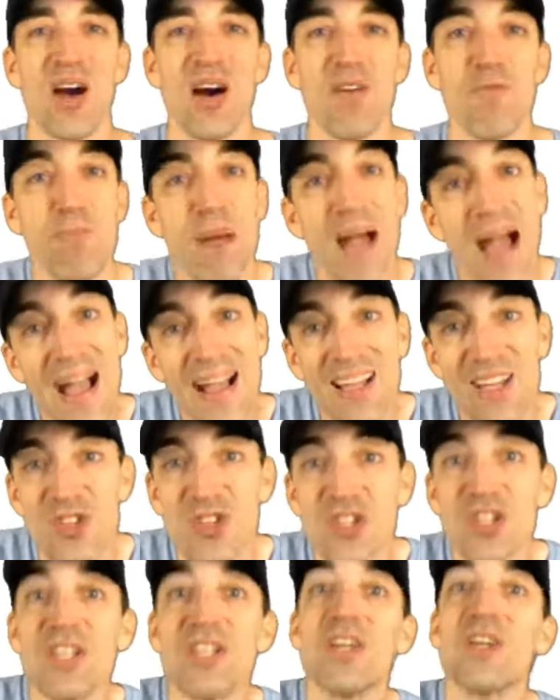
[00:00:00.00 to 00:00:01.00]
of
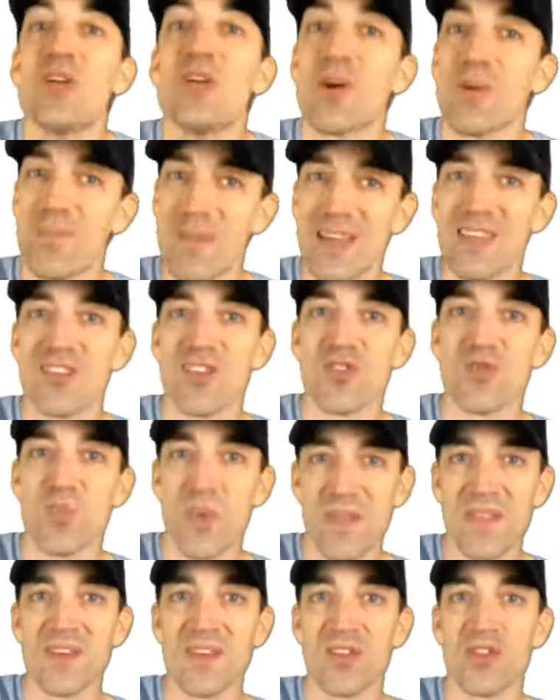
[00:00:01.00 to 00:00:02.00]
packaging your message
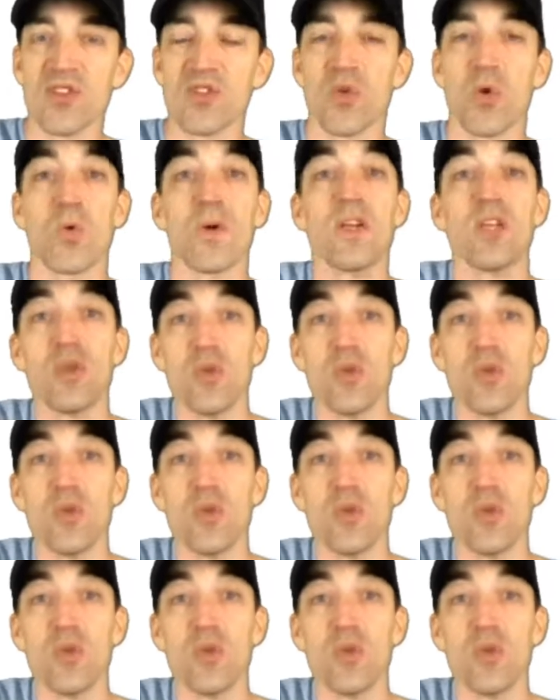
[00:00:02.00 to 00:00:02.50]
within story